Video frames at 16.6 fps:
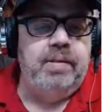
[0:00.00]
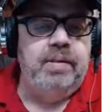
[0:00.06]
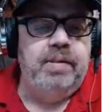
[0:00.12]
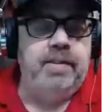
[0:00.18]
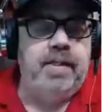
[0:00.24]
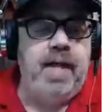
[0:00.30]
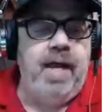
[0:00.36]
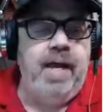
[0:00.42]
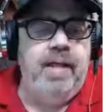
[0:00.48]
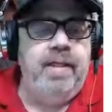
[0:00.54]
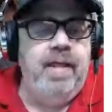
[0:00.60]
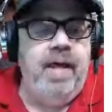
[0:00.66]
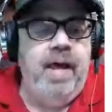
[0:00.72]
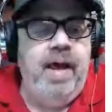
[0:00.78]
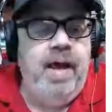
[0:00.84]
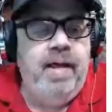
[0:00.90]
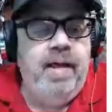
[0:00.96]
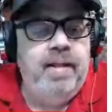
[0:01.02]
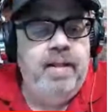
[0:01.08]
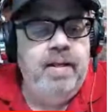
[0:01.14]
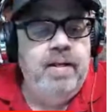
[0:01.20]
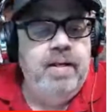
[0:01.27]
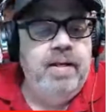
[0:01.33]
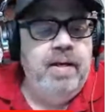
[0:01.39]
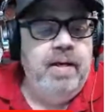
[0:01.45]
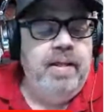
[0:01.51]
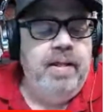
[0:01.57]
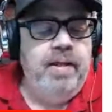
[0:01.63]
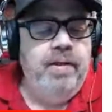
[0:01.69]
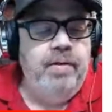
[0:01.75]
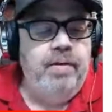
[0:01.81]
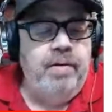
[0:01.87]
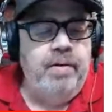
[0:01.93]
Just scan that,
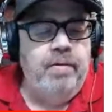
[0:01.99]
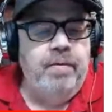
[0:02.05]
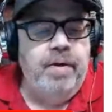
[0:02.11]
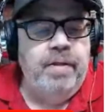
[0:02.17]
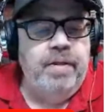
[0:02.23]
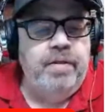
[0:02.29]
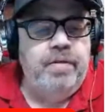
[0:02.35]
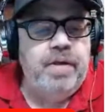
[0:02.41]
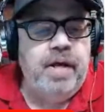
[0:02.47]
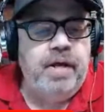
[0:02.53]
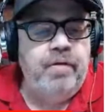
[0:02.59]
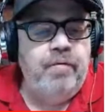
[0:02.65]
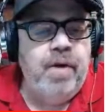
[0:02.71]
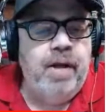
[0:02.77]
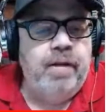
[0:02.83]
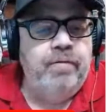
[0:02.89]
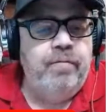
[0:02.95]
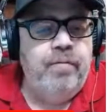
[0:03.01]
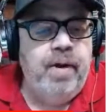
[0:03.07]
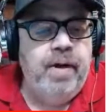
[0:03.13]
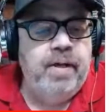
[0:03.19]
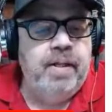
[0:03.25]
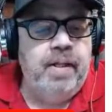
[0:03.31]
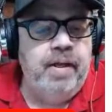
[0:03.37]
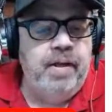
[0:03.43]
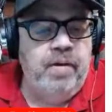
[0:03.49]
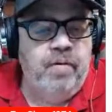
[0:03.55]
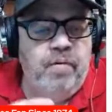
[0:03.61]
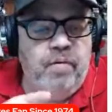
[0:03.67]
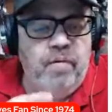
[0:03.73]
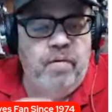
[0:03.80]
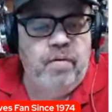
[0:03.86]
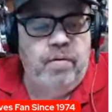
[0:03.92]
and it'll either take you right directly,
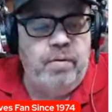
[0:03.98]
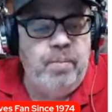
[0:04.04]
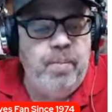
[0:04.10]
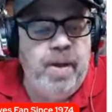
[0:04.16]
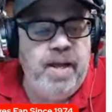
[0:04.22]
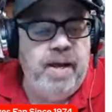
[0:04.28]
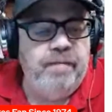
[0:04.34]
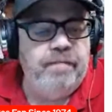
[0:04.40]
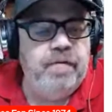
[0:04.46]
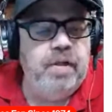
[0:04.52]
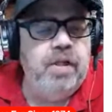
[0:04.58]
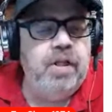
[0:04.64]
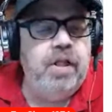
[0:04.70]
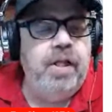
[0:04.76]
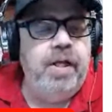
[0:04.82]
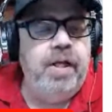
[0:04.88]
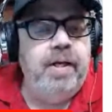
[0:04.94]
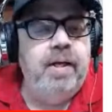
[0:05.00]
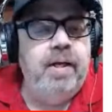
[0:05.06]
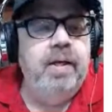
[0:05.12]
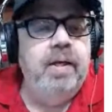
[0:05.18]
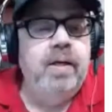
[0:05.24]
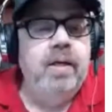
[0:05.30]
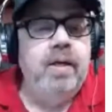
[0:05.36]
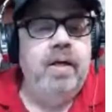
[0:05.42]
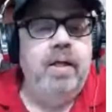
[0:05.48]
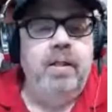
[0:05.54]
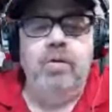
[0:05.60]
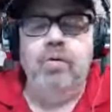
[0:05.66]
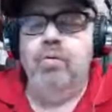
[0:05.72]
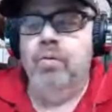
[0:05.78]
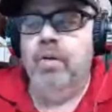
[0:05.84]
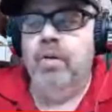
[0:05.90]
or you may have to click a
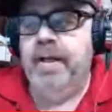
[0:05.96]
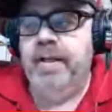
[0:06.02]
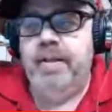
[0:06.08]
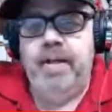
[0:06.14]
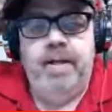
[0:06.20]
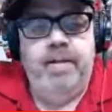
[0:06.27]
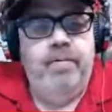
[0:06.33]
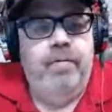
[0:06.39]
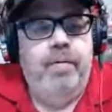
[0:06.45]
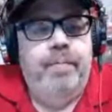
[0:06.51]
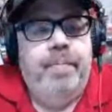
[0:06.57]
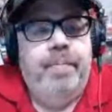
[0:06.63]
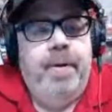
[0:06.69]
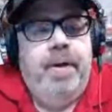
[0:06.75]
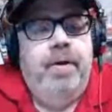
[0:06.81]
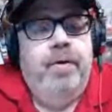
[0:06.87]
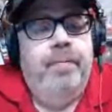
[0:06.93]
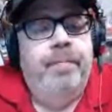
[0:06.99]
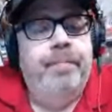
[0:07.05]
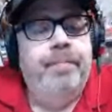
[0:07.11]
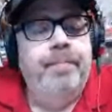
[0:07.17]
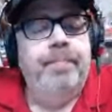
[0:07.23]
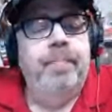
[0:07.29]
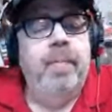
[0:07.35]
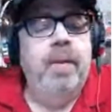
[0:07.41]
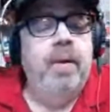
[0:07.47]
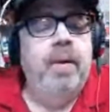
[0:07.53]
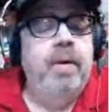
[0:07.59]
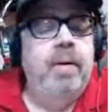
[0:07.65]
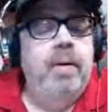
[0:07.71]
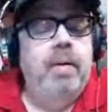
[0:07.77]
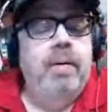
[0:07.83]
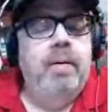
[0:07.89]
little link that'll appear.
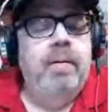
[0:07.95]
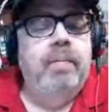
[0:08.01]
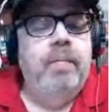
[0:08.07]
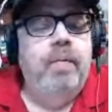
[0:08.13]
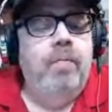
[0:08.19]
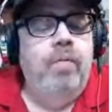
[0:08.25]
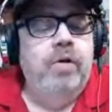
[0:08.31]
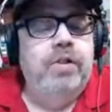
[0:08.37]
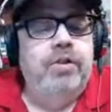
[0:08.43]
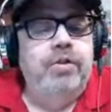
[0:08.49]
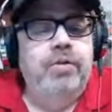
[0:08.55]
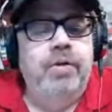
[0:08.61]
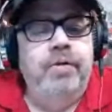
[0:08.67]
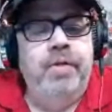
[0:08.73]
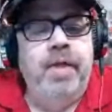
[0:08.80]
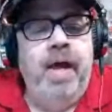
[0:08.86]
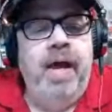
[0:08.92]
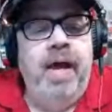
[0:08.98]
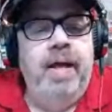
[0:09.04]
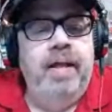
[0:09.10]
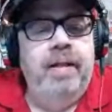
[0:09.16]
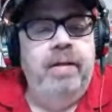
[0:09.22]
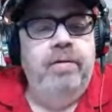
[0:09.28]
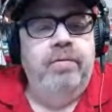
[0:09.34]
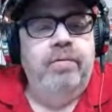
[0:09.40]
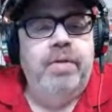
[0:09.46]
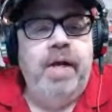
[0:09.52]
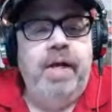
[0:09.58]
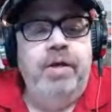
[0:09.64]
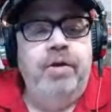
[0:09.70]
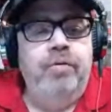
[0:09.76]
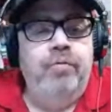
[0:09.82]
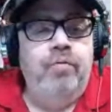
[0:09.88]
Once you do that, it'll
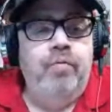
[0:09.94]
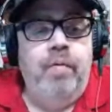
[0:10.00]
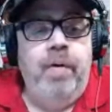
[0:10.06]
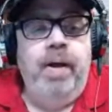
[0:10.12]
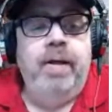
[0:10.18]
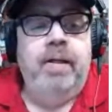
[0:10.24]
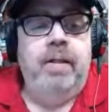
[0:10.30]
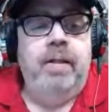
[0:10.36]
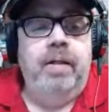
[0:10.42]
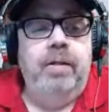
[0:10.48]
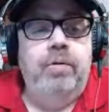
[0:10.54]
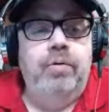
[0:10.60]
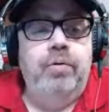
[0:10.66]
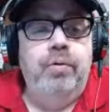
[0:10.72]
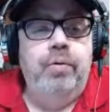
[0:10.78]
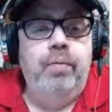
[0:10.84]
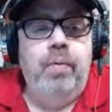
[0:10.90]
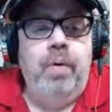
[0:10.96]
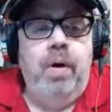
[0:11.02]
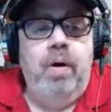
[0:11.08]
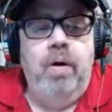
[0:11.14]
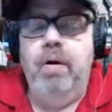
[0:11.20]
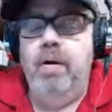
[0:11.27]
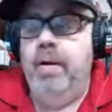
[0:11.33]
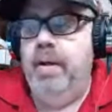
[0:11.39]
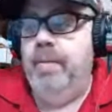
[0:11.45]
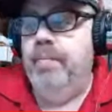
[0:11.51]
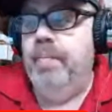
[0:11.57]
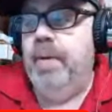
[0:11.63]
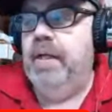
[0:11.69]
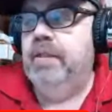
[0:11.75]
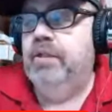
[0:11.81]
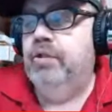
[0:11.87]
take you directly to our eBay